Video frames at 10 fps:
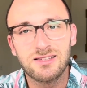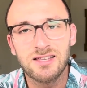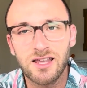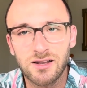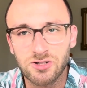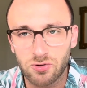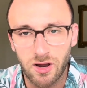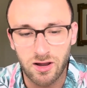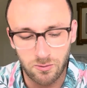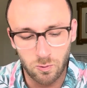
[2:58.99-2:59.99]
TINA
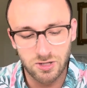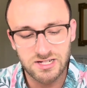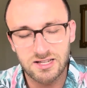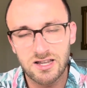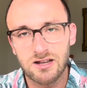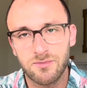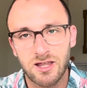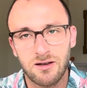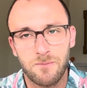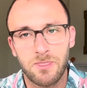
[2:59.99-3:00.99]
trade. What does TINA
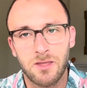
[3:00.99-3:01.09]
mean?